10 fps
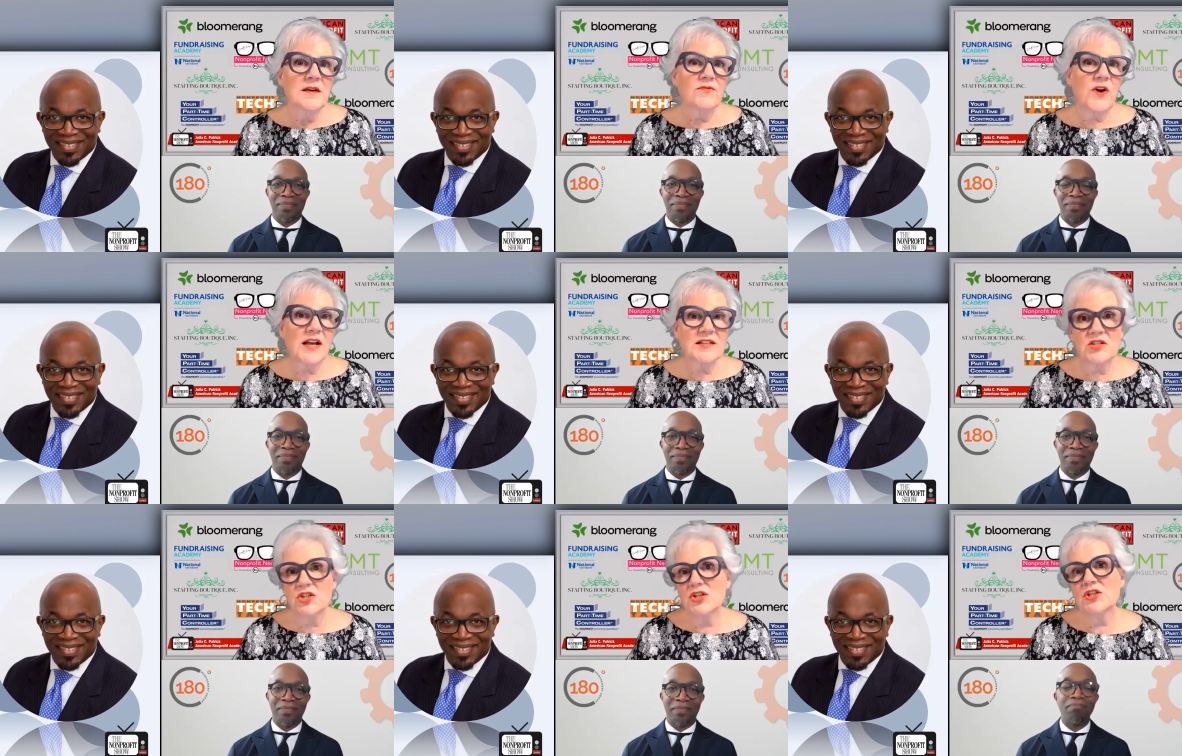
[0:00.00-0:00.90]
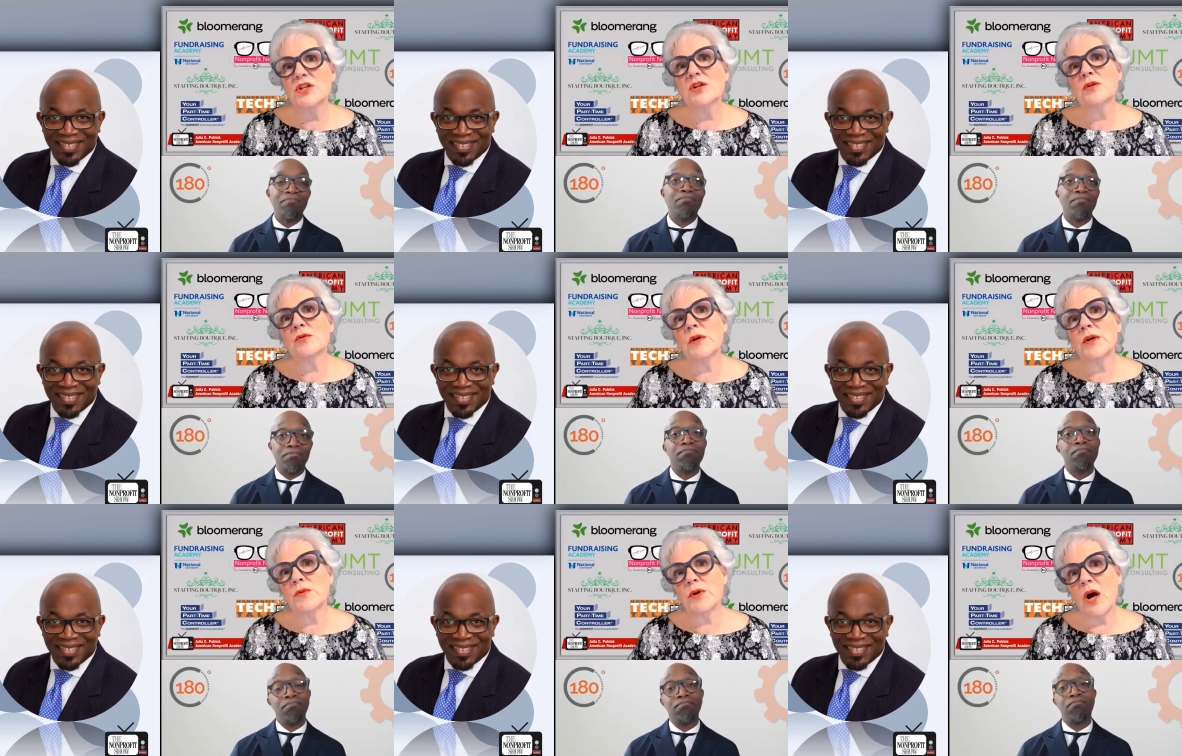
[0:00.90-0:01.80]
Speaker 1: for us to do
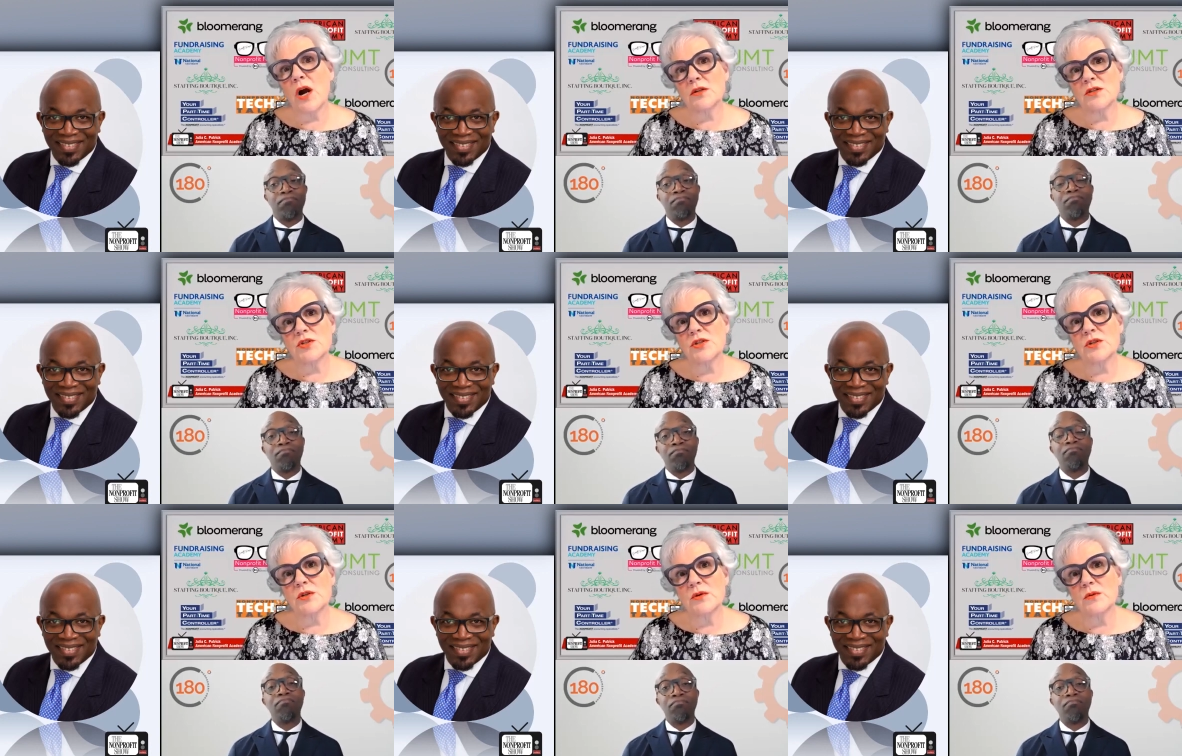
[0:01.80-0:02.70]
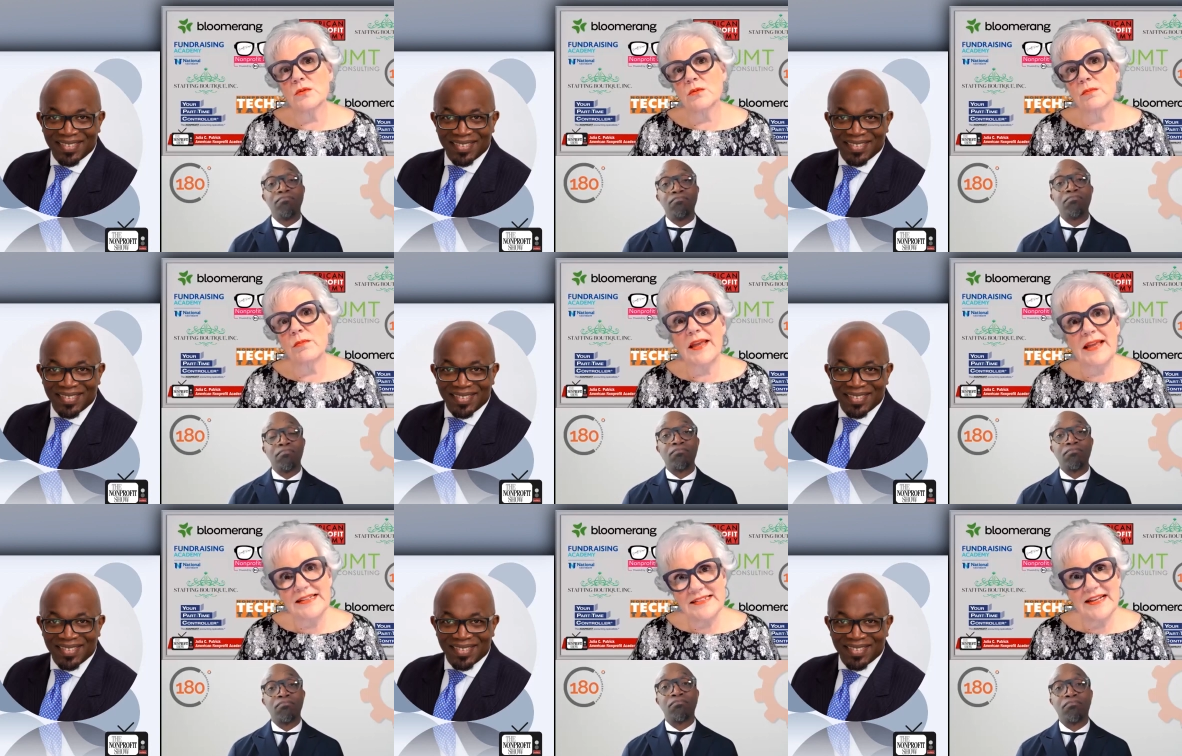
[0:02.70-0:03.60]
in regards to
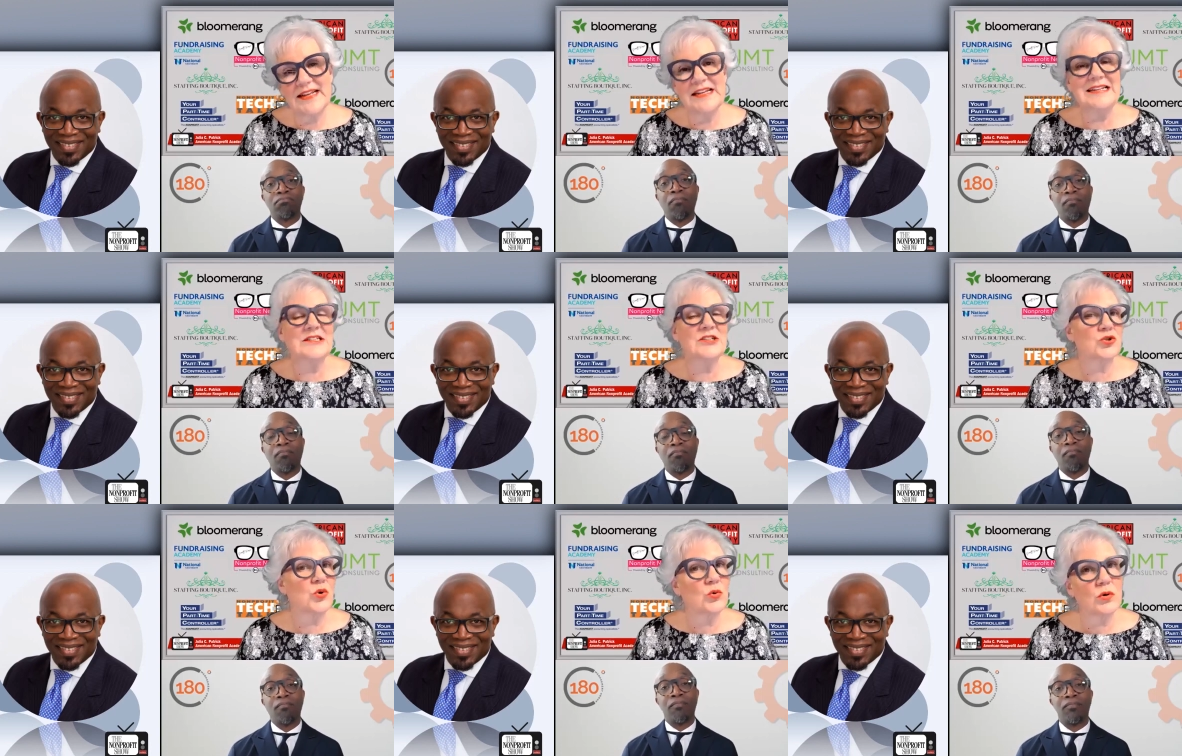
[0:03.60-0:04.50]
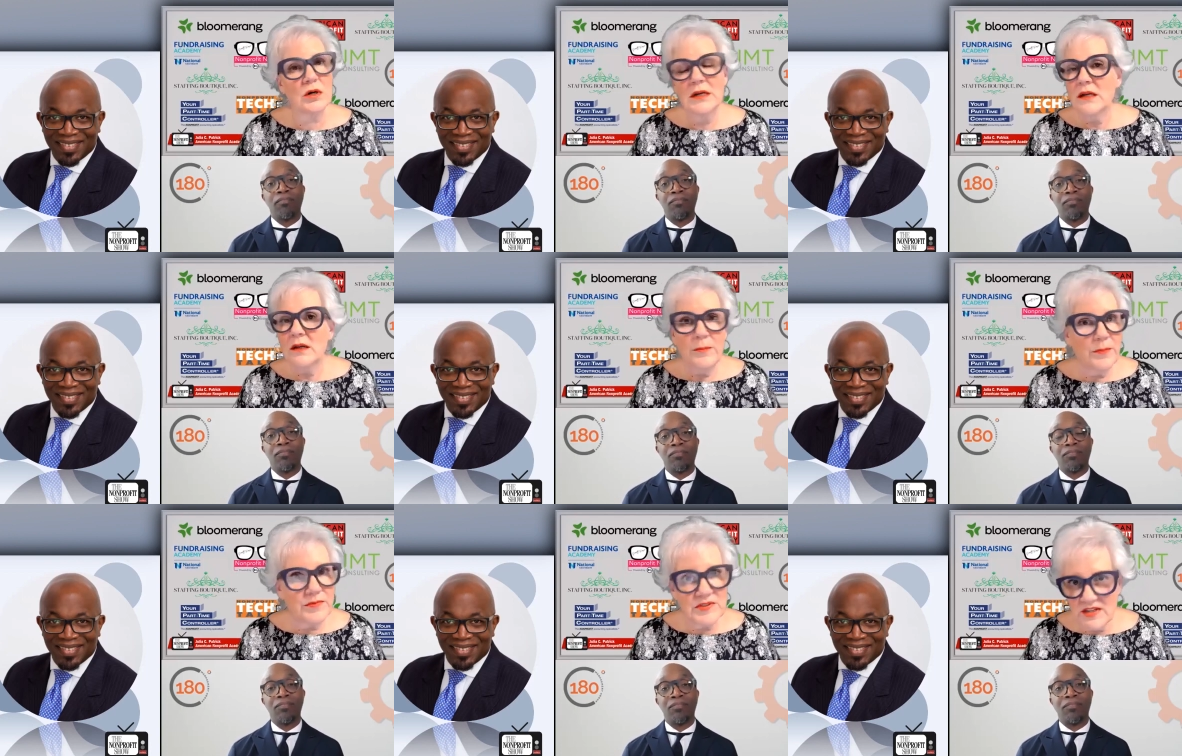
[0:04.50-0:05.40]
making change or
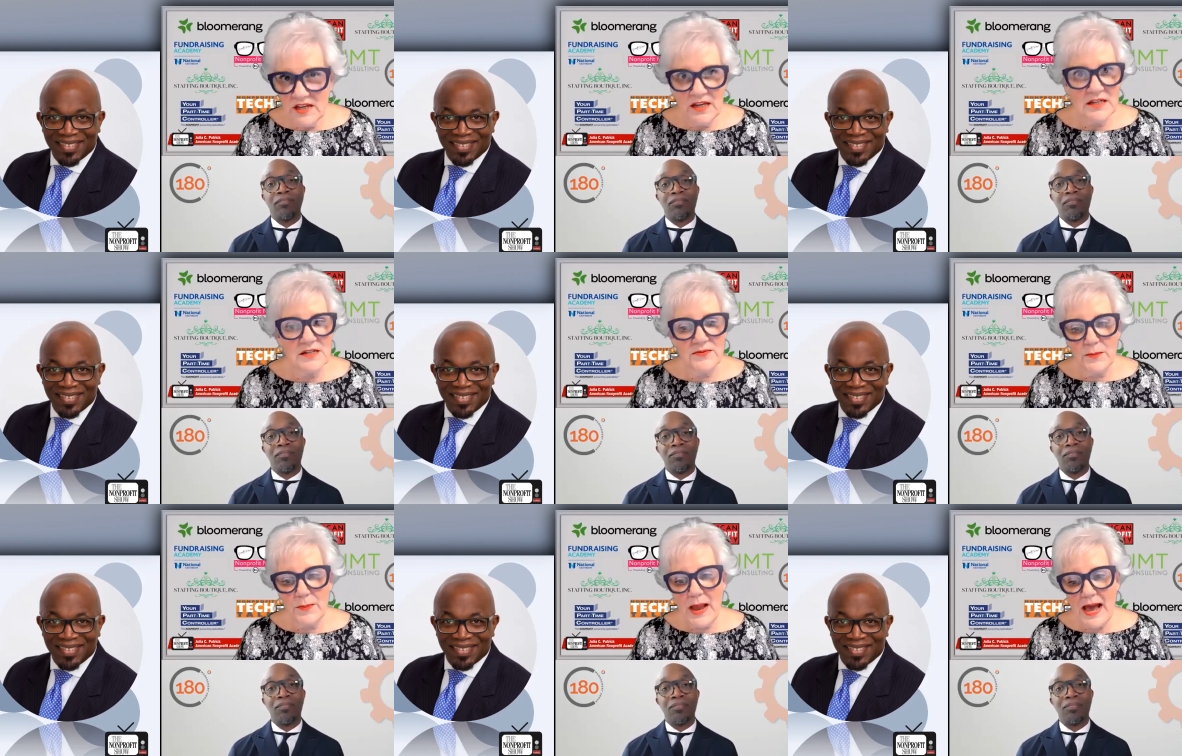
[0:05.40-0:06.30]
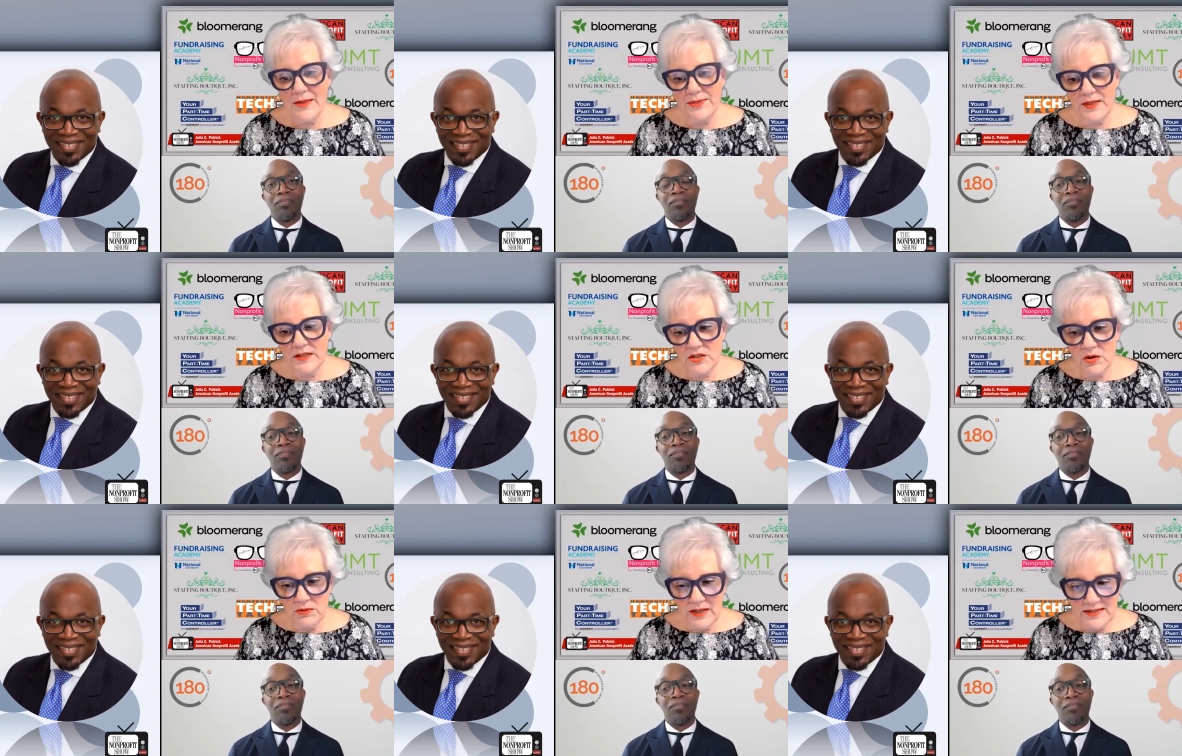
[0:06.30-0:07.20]
seeking a different path. And
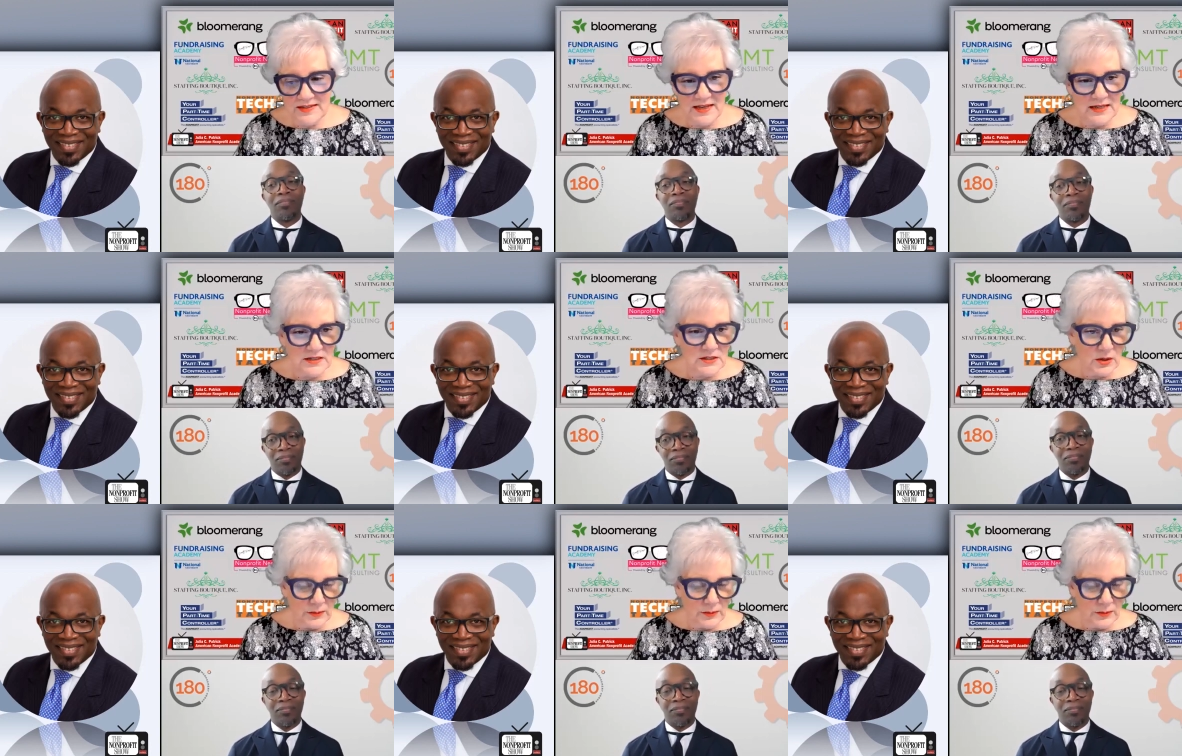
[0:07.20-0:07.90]
so let's get into